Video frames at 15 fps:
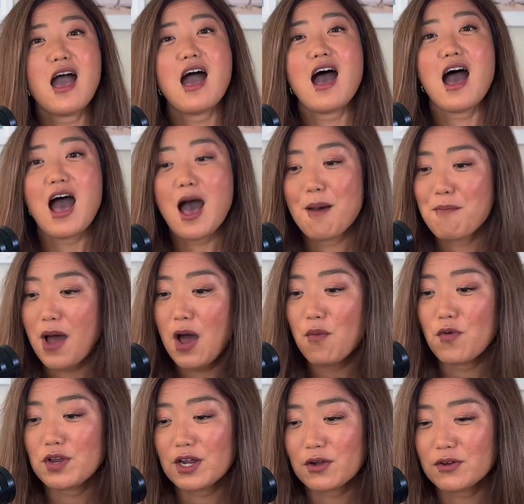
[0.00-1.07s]
I
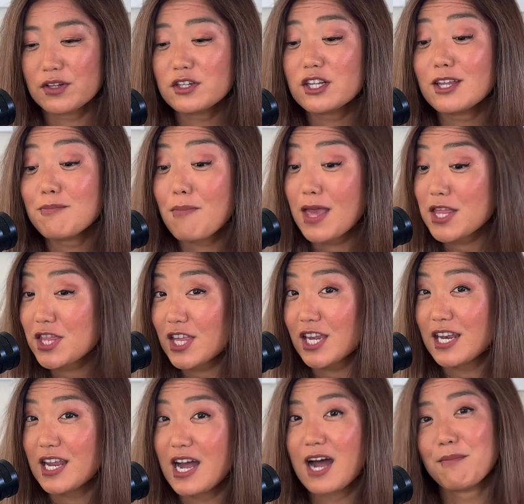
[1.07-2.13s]
want to quickly
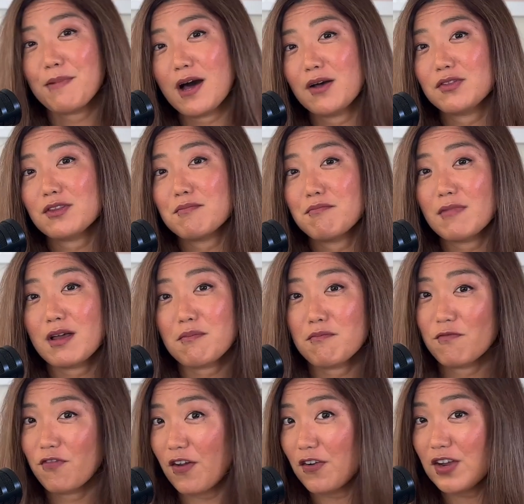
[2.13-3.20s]
mention about
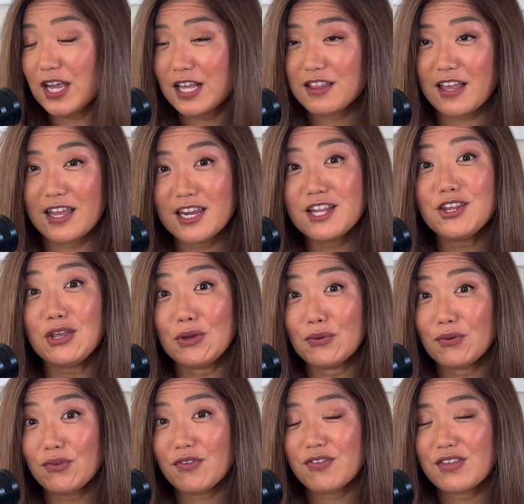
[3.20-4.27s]
very exciting
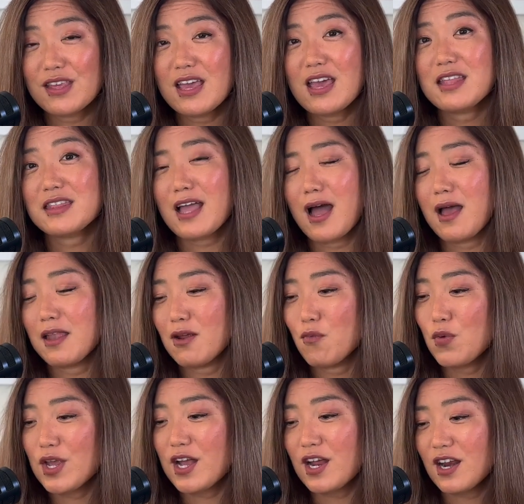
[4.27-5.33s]
news that
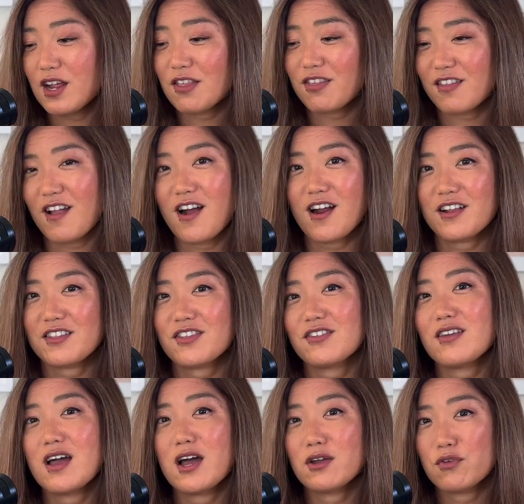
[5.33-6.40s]
we're gonna start
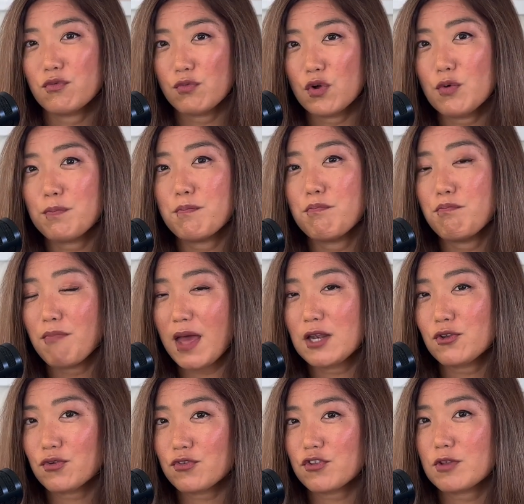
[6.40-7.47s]
a group
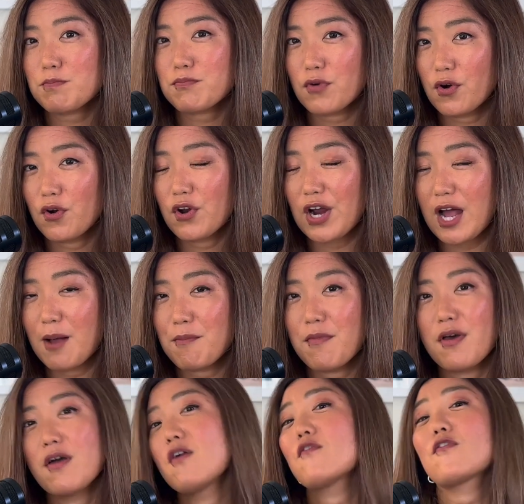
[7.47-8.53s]
mentorship program
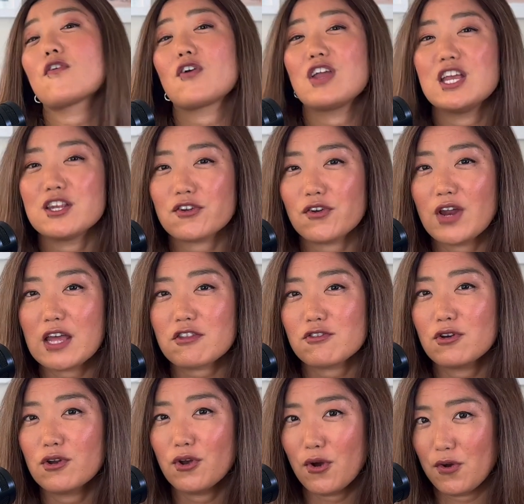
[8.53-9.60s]
for
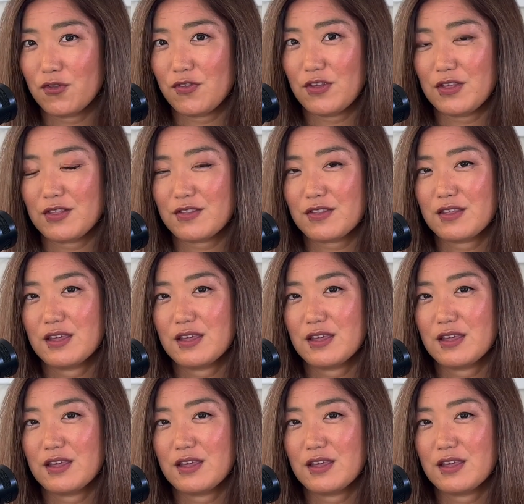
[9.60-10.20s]
international nurses.